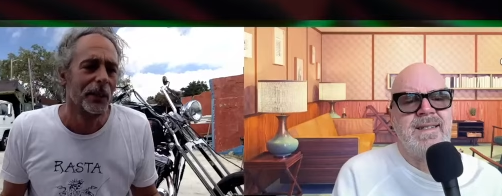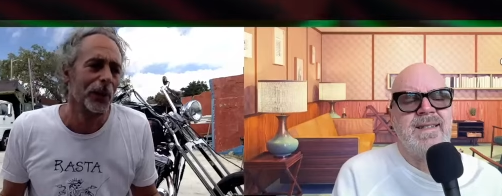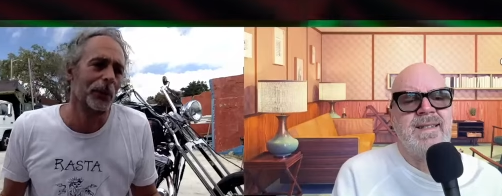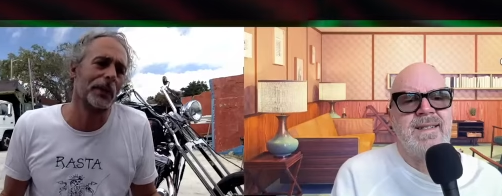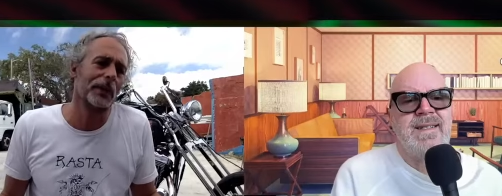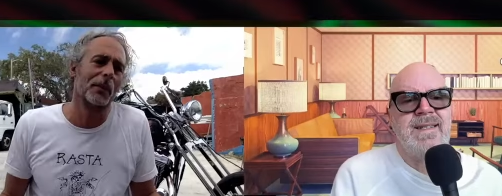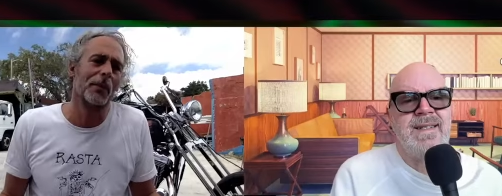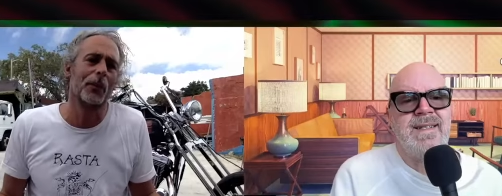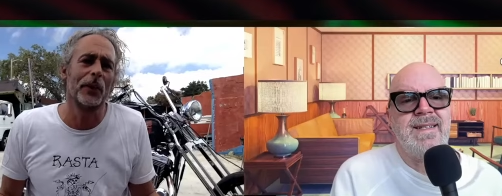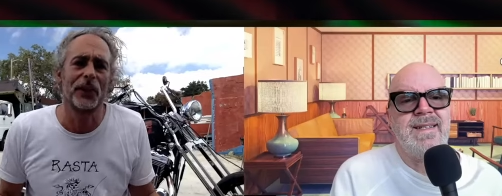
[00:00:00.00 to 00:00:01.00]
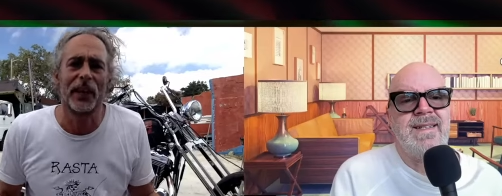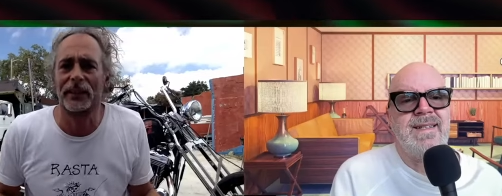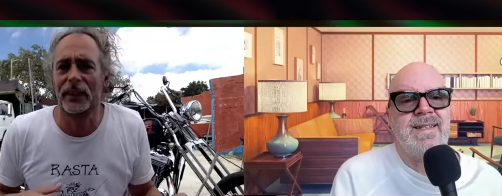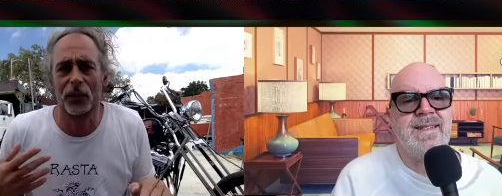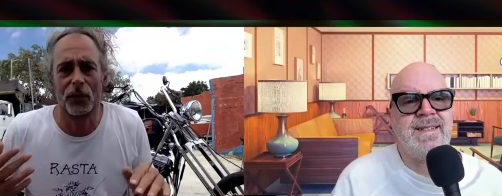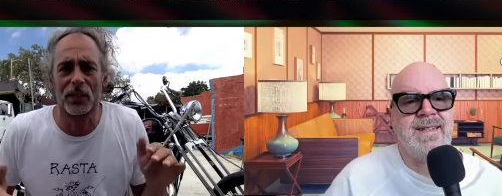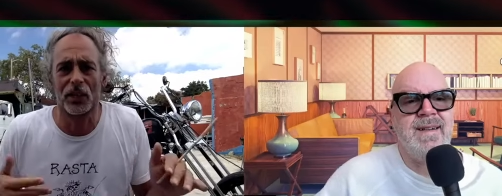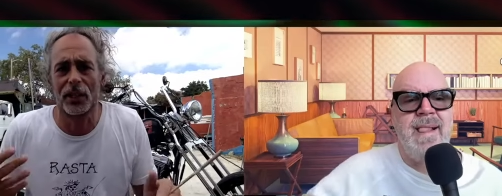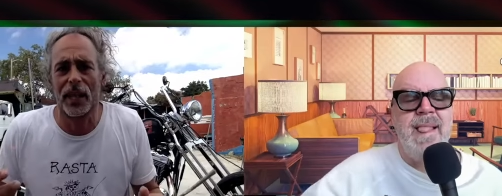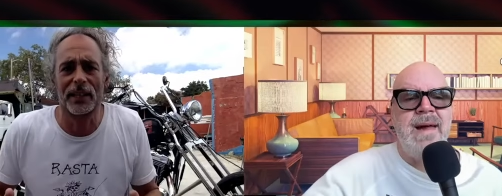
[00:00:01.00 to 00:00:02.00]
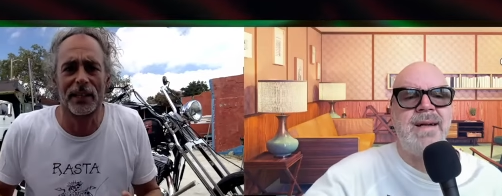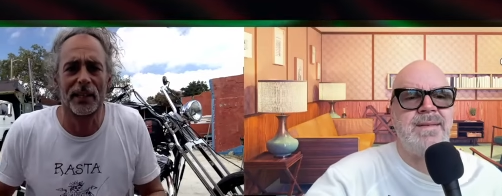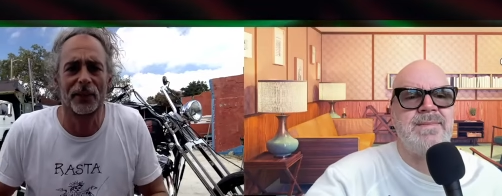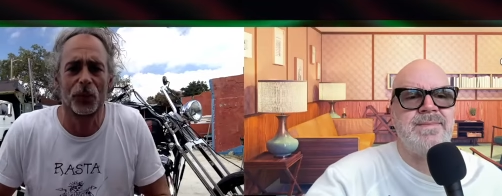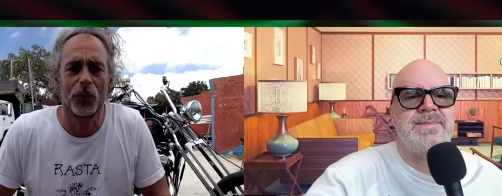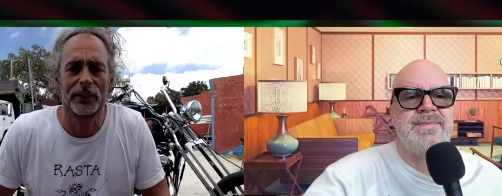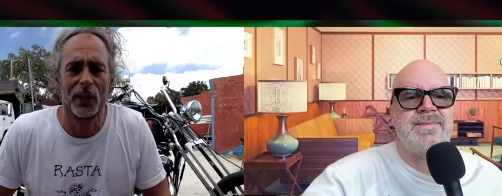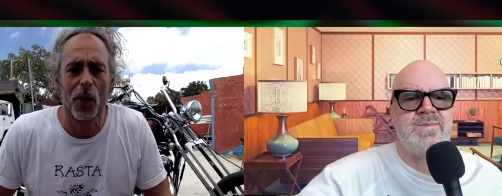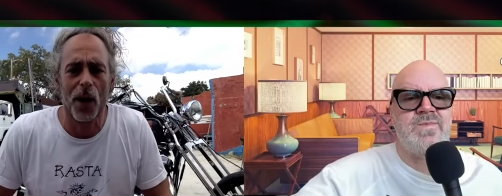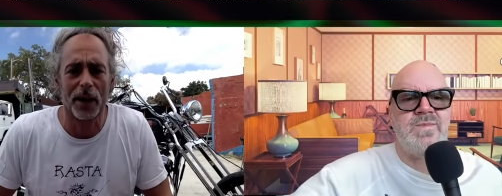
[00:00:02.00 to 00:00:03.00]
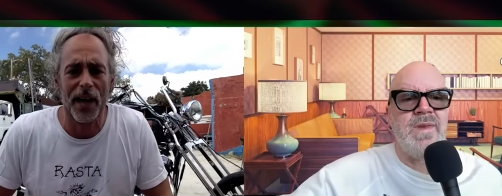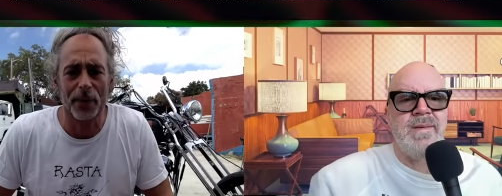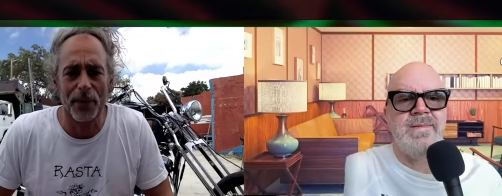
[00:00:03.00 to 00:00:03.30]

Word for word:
Speaker 1: We would come up with like an original idea for what they wanted to have